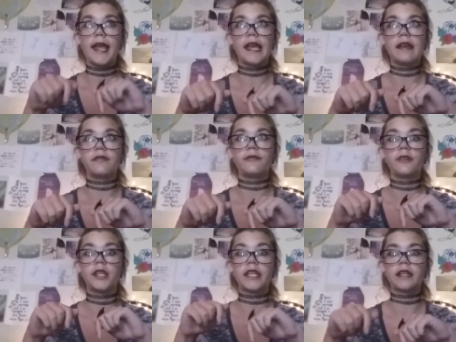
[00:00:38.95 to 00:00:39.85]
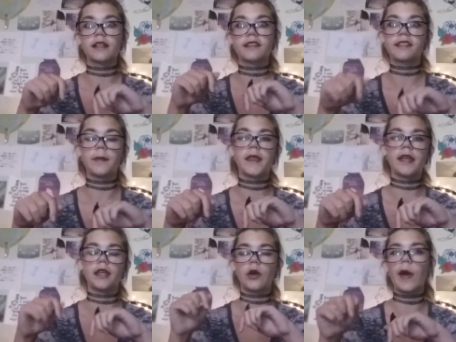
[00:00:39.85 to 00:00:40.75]
If there is
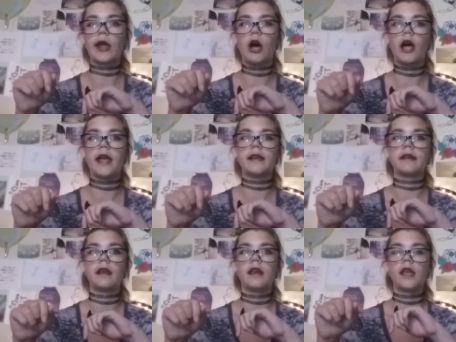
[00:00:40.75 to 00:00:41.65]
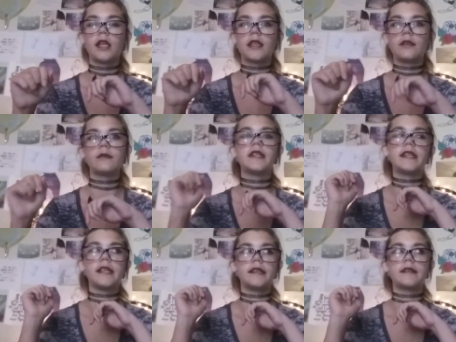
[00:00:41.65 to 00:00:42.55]
something going on, you
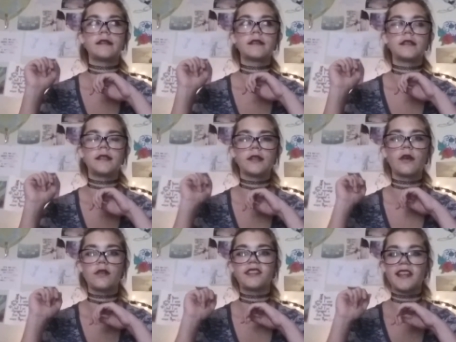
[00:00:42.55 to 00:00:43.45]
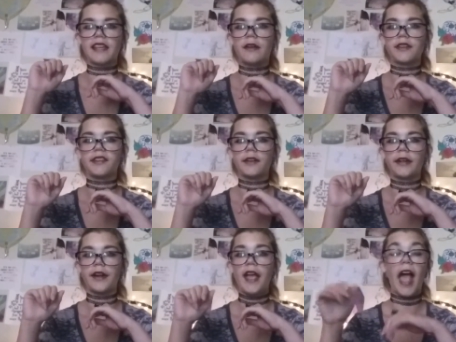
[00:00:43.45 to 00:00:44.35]
need to go see a
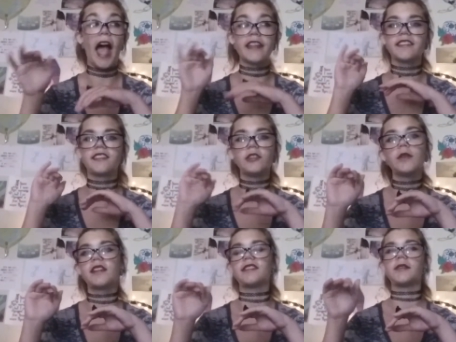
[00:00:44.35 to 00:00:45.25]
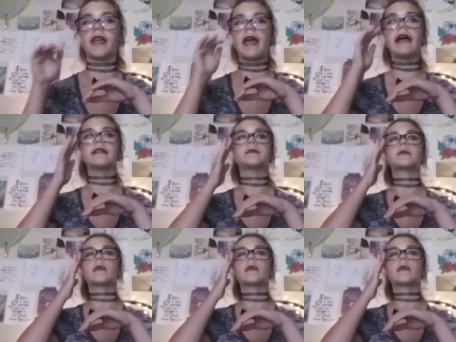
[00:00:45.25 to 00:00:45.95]
counselor as soon as you can.